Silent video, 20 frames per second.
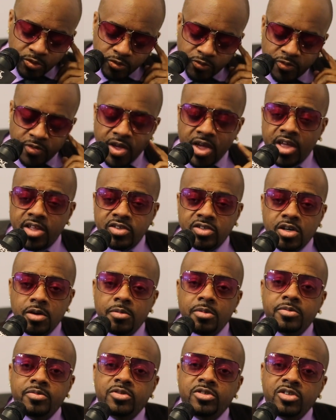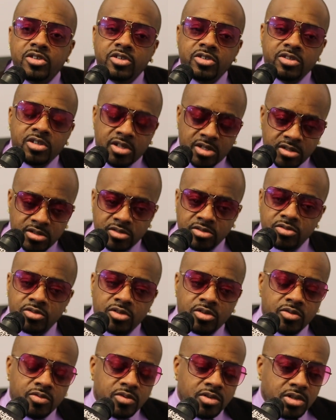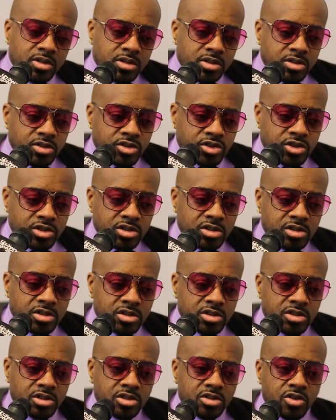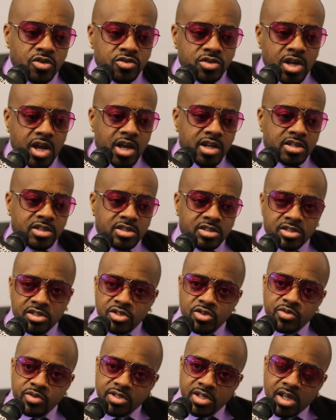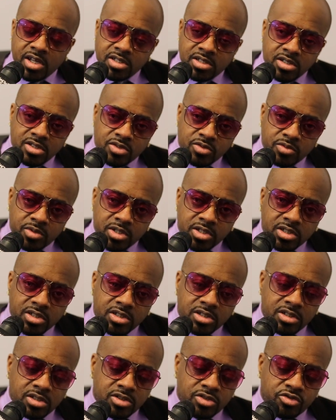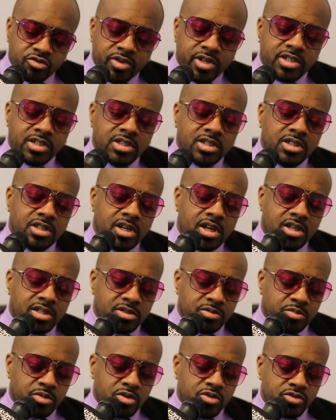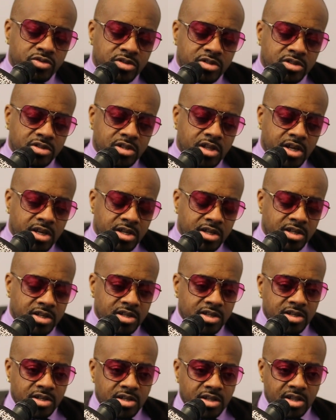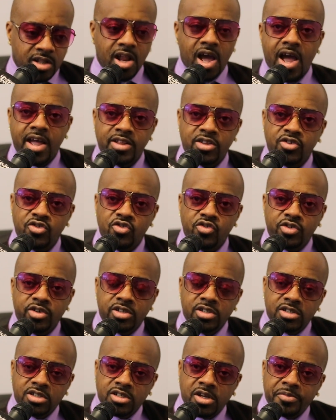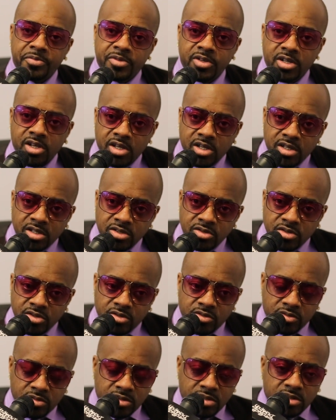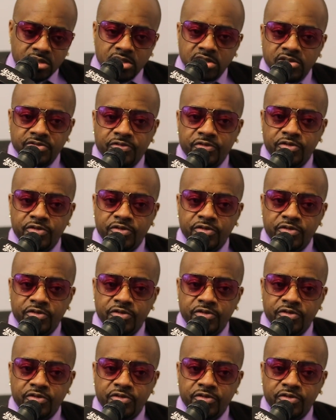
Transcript: fans come up to her, they she knows how to deal with that situation and address it, as opposed to like not knowing is something that it doesn't